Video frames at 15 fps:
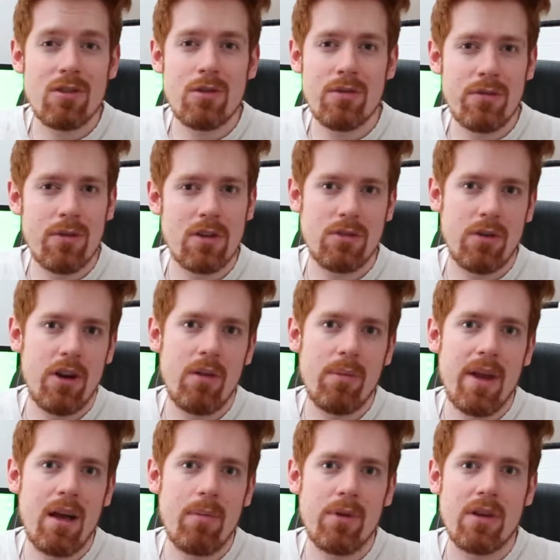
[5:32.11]
too frustrated
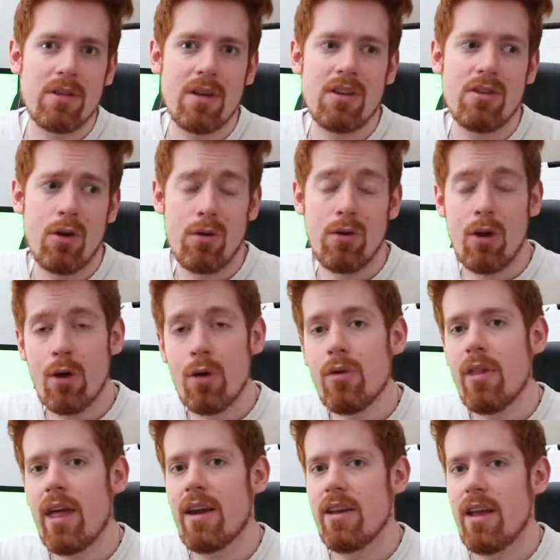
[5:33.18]
about because I don't
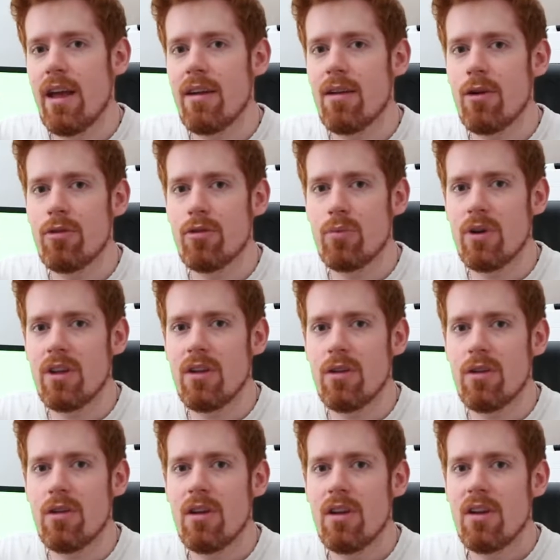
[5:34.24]
own that yet on the Wii
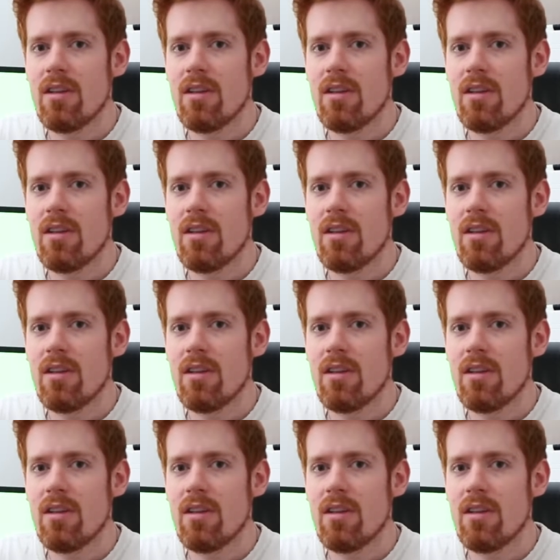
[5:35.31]
U.